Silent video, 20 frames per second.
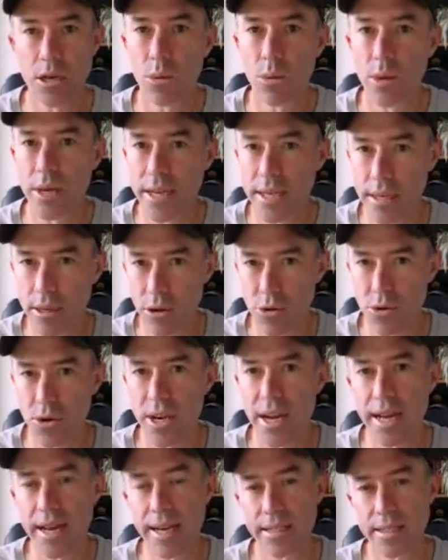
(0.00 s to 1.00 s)
We can
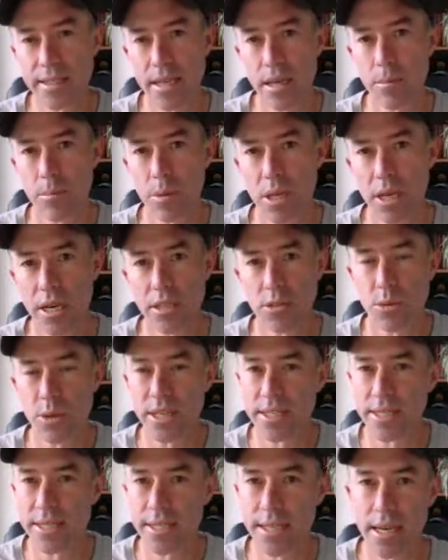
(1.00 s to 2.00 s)
create our templates, we can
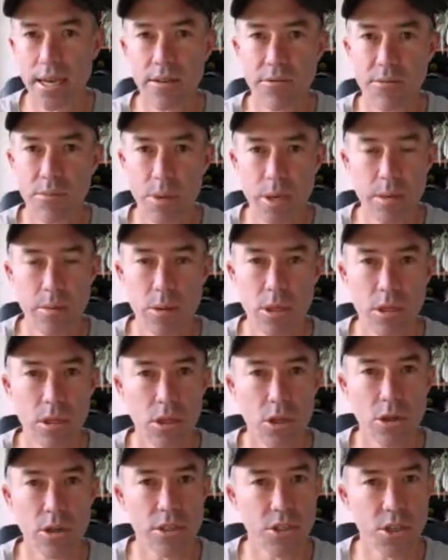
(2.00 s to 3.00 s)
save people a
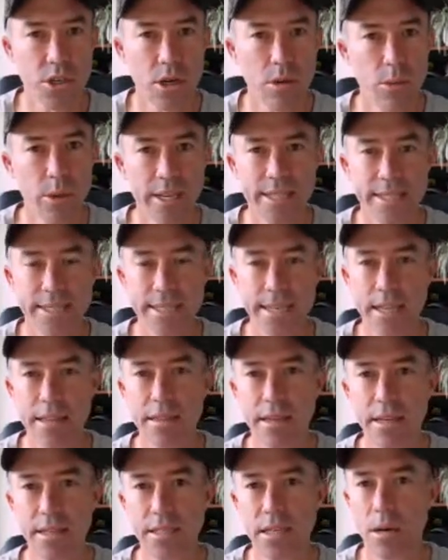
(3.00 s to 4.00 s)
lot of time, we can set
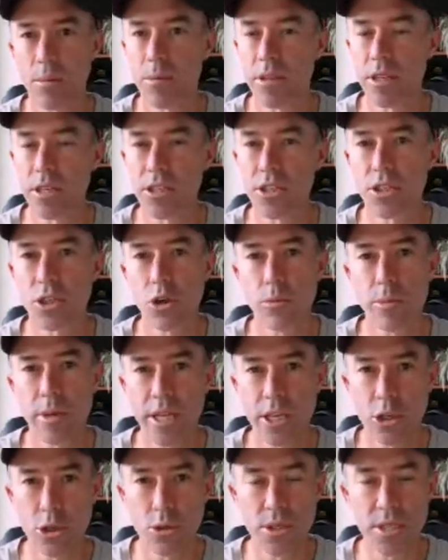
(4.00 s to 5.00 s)
things up, and there's so many
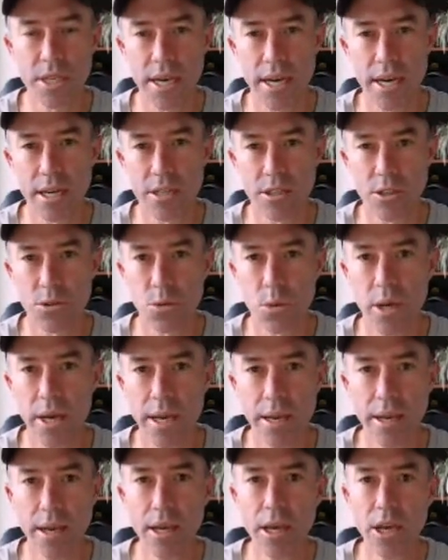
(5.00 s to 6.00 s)
use cases where
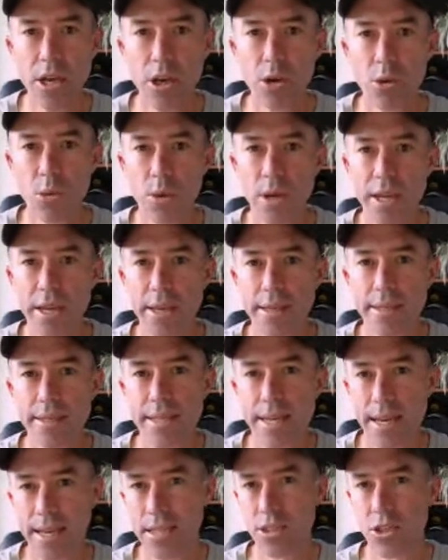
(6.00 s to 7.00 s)
we
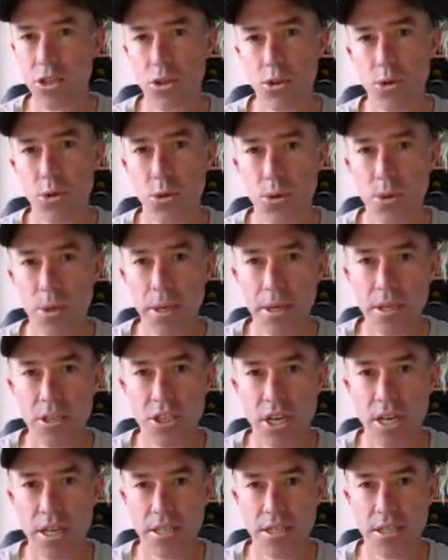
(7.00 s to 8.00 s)
tend to
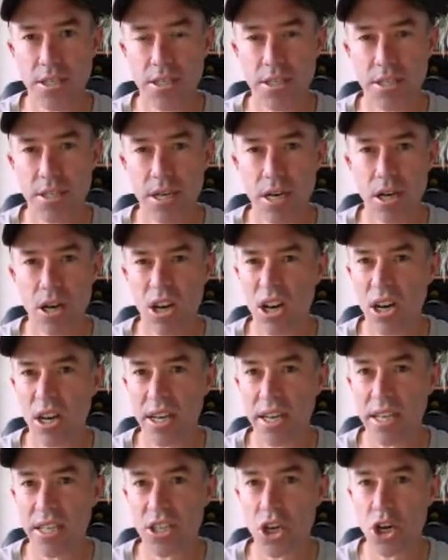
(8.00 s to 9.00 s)
just, I
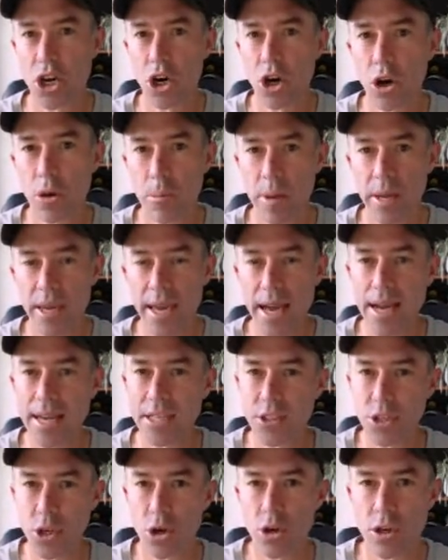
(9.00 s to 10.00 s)
guess, copy a
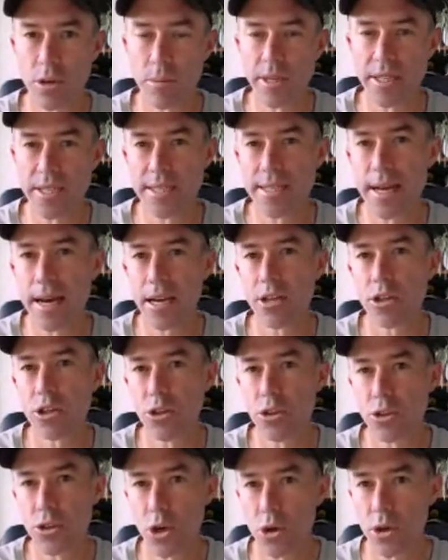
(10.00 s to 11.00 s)
document, start a new
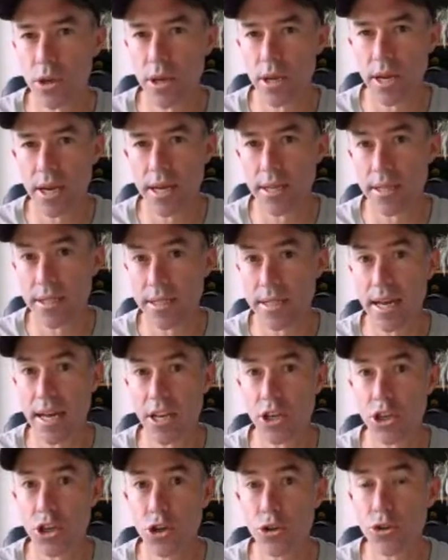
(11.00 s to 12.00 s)

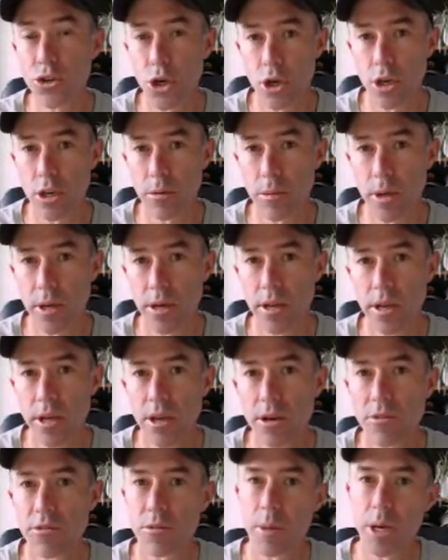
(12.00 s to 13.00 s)
document
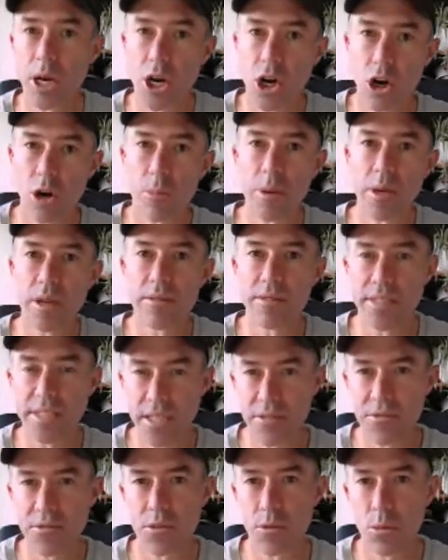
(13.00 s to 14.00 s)
from a copy of a
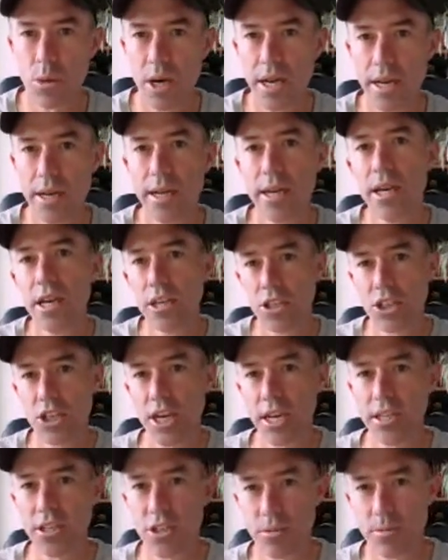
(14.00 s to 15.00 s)
different one,
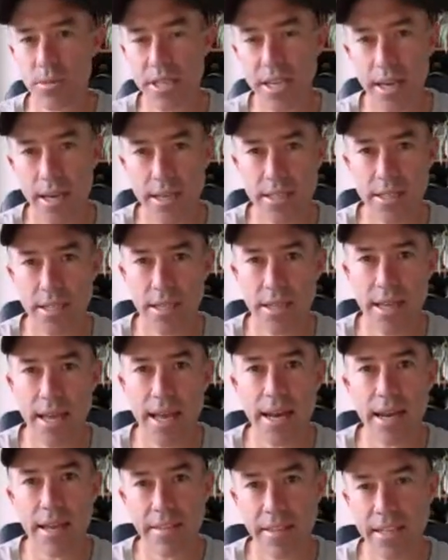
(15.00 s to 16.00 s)
change some text in that,
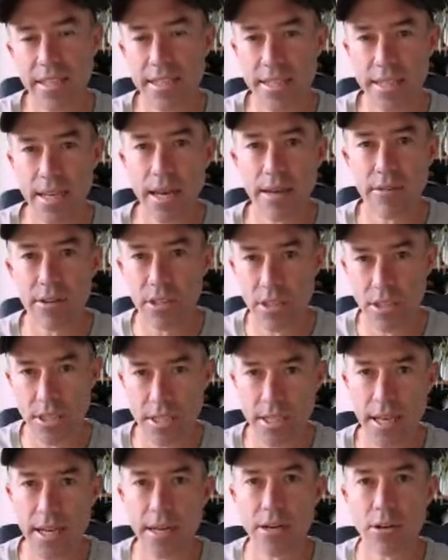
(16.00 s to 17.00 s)
and then save it and
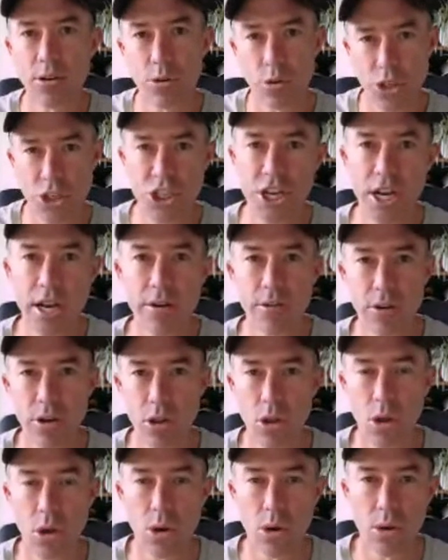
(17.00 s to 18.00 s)
send it or share it
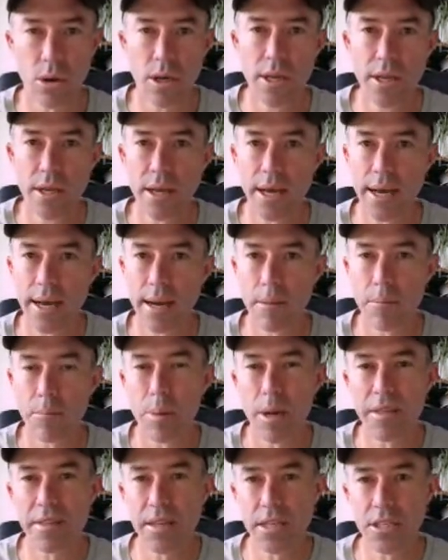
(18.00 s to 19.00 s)
along.
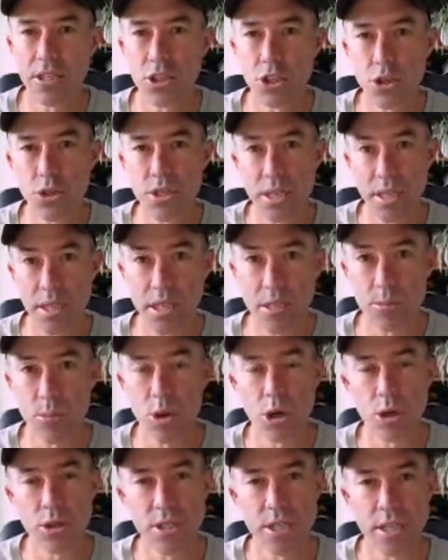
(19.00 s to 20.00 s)
But using this
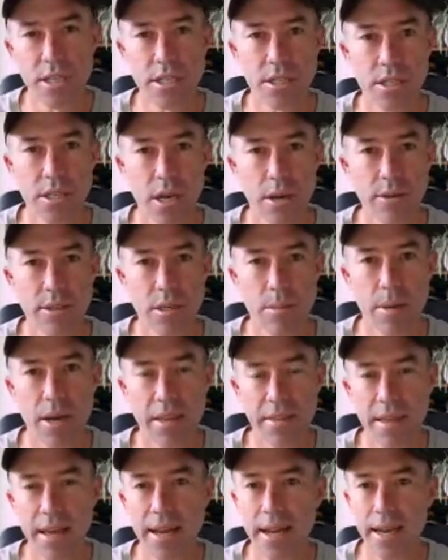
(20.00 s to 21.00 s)
process is going to make
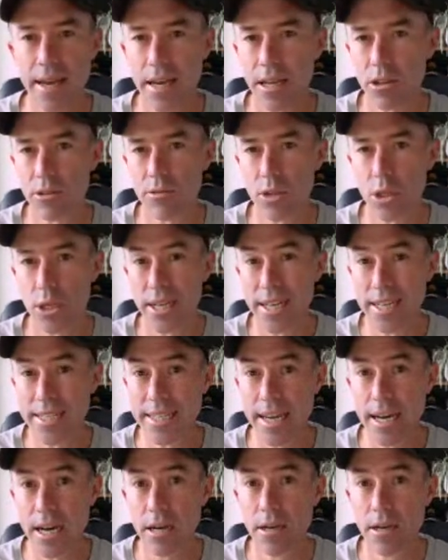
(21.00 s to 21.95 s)
that a hell of a lot easier.